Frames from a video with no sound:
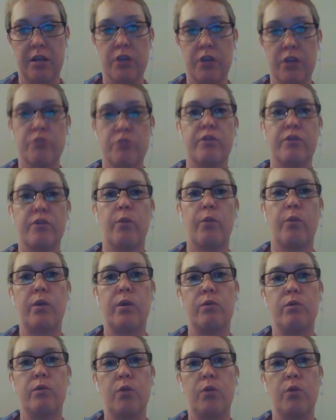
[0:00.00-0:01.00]
so that
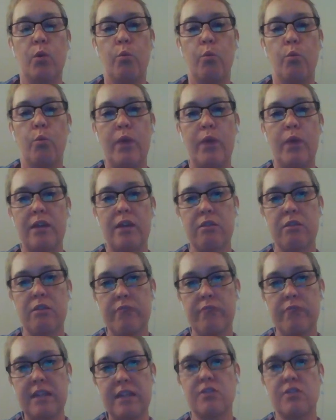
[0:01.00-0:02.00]
when Week
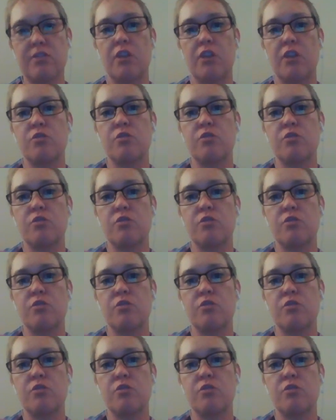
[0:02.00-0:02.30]
3 starts,